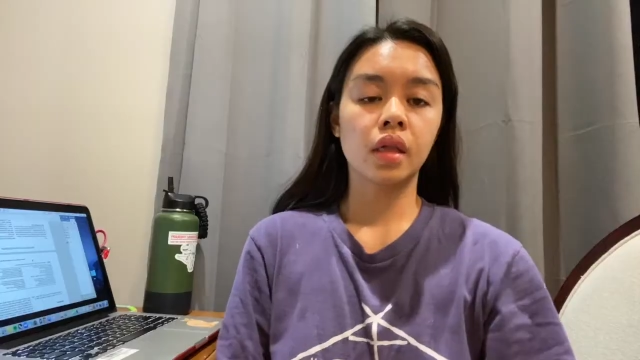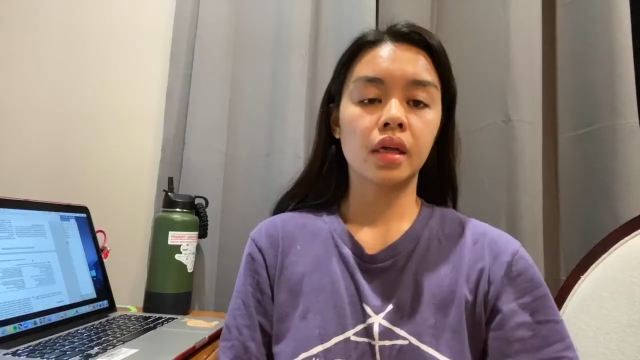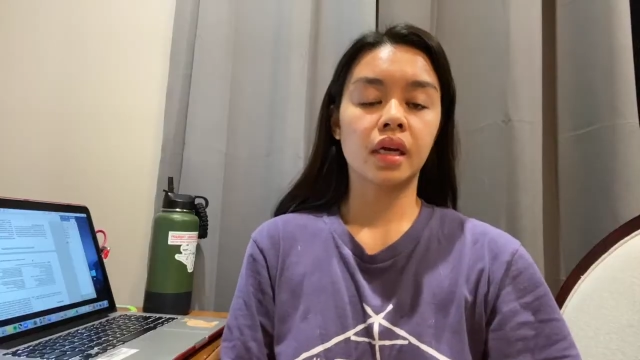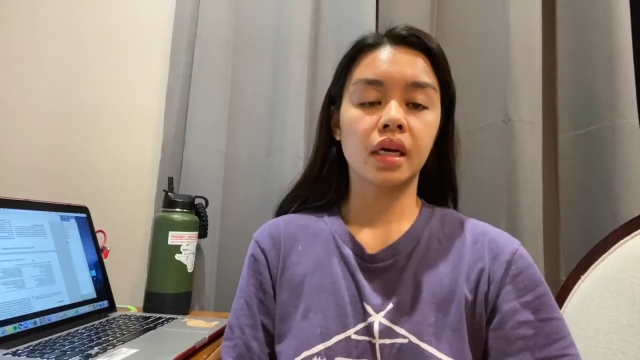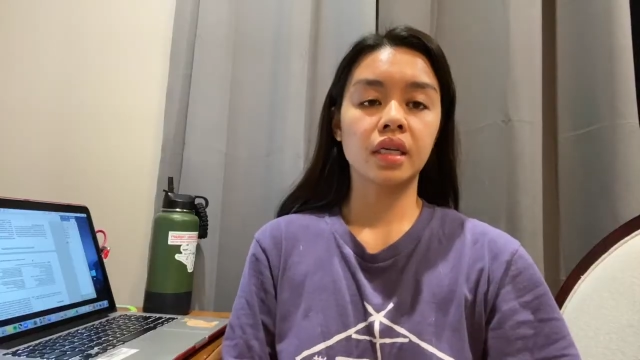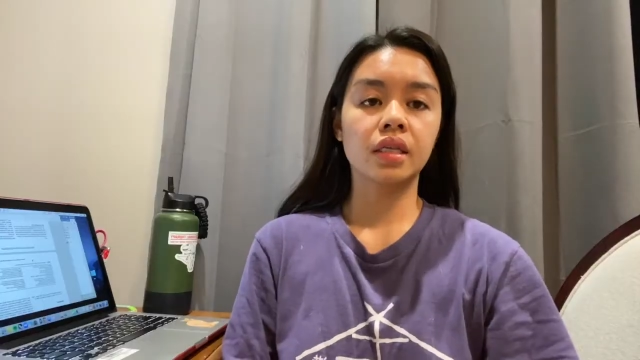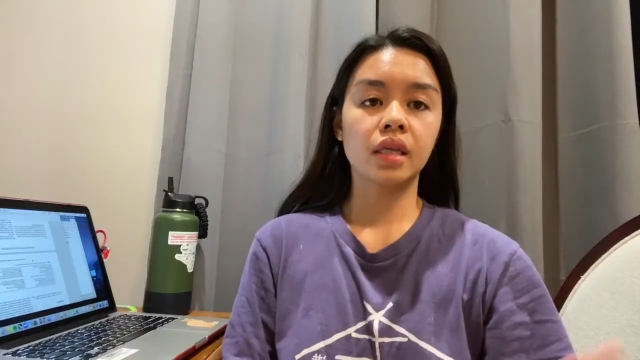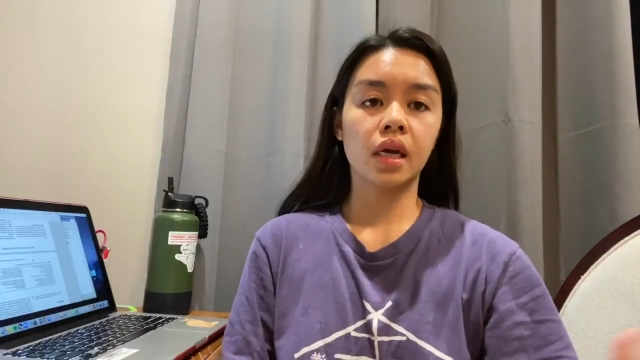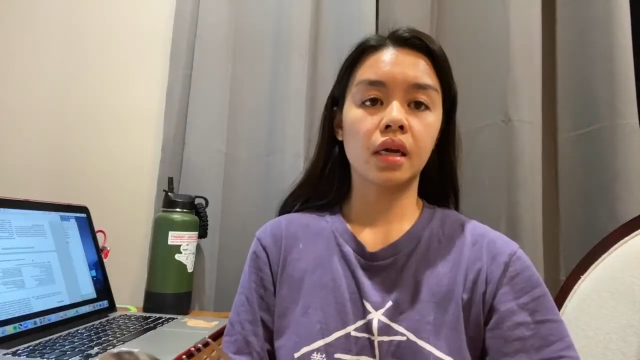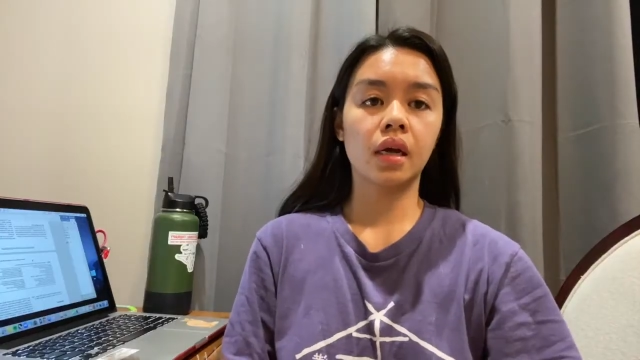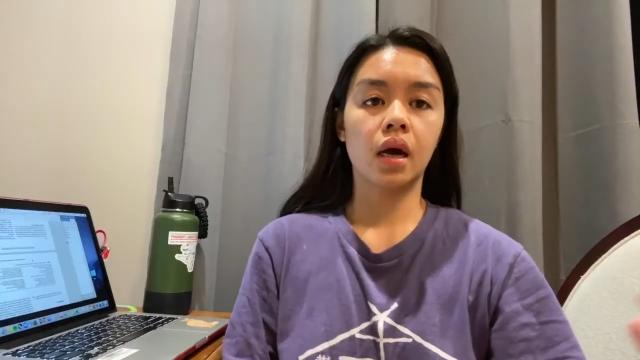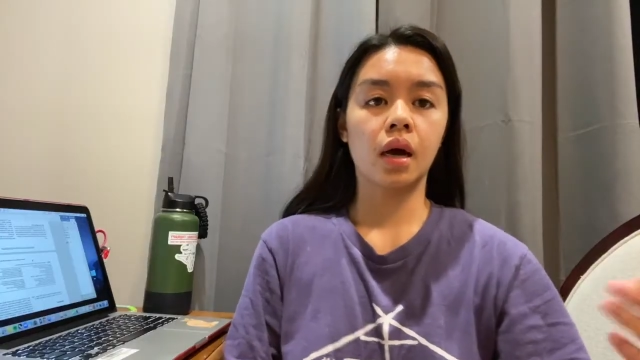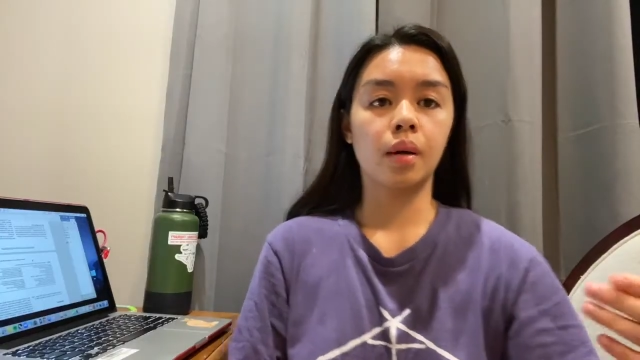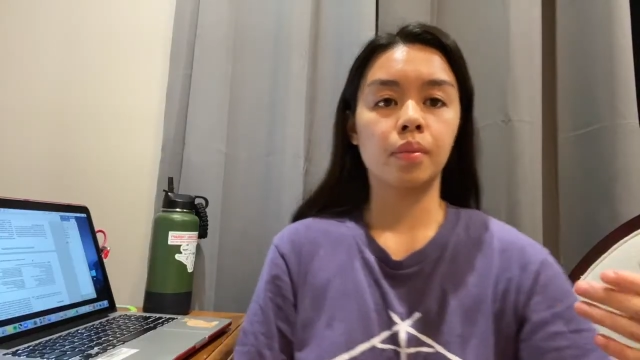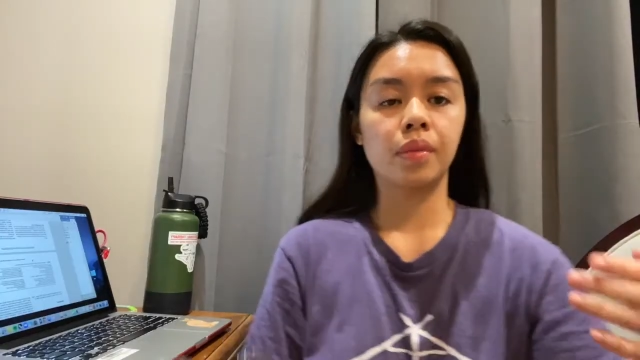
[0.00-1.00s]
I said,
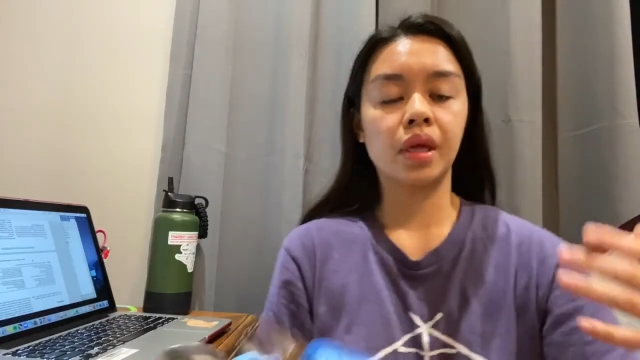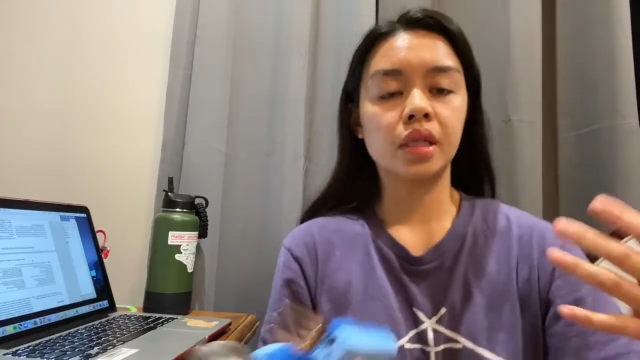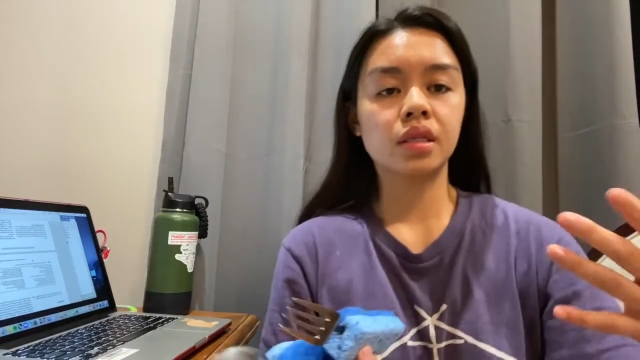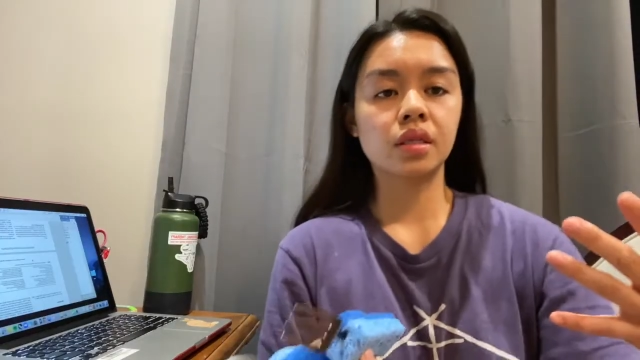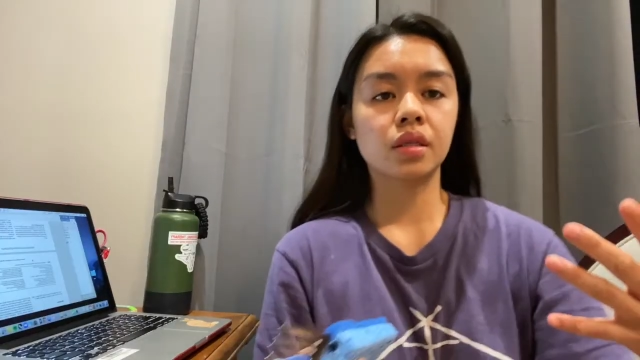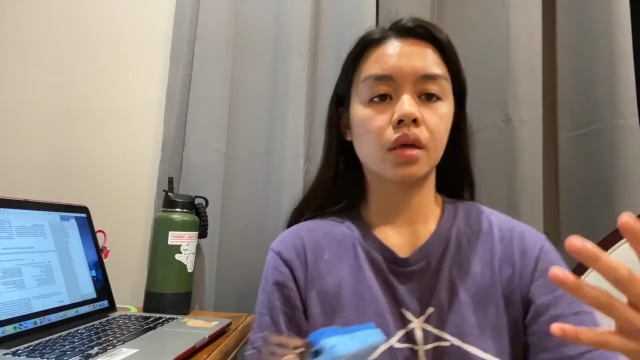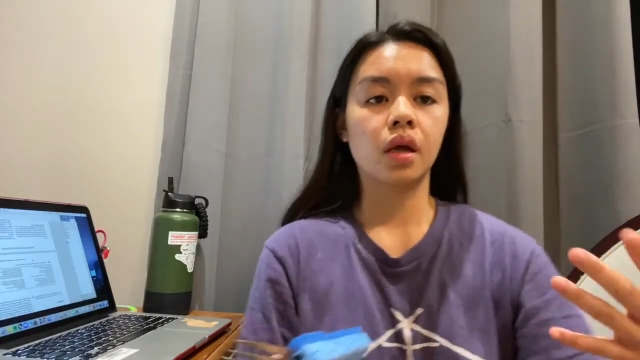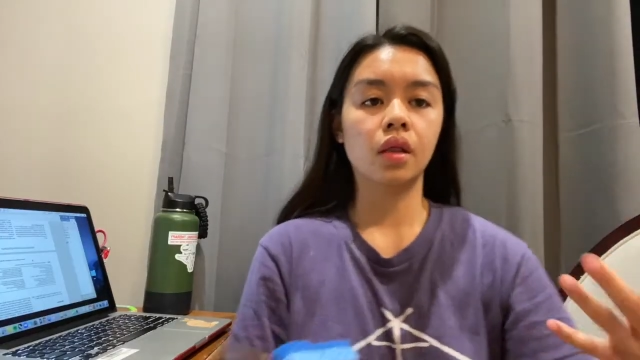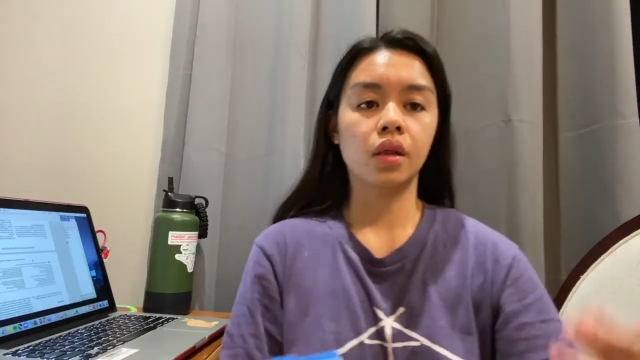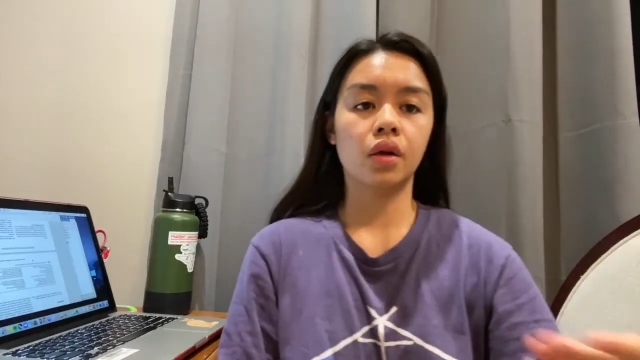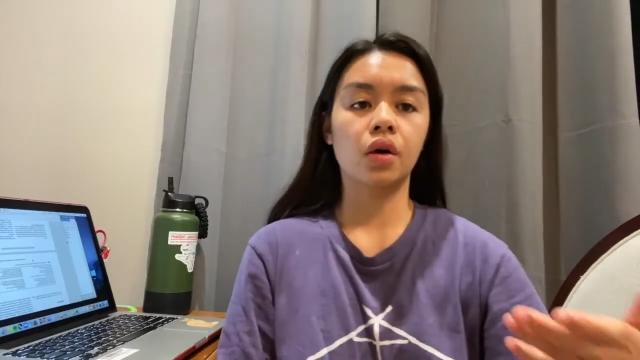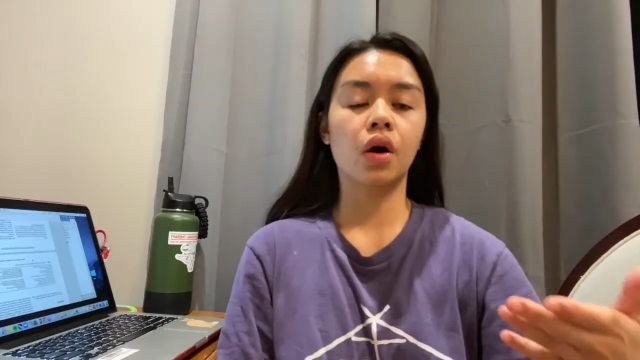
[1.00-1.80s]
it's a little